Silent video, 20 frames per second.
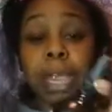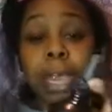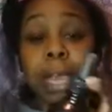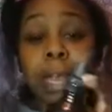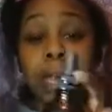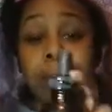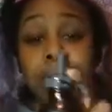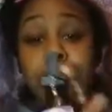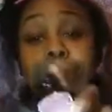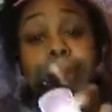
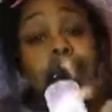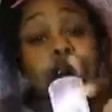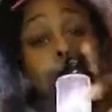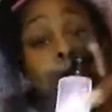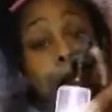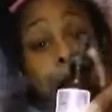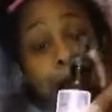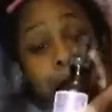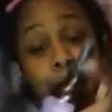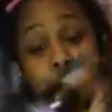and
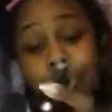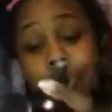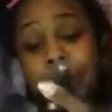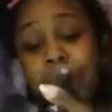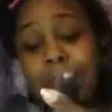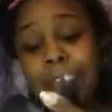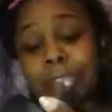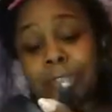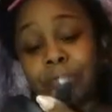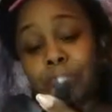this
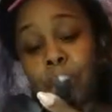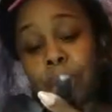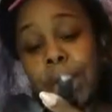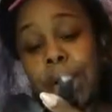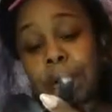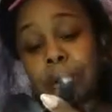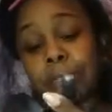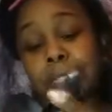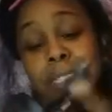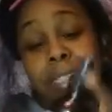is 4
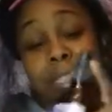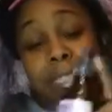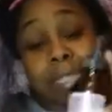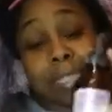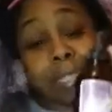ounces,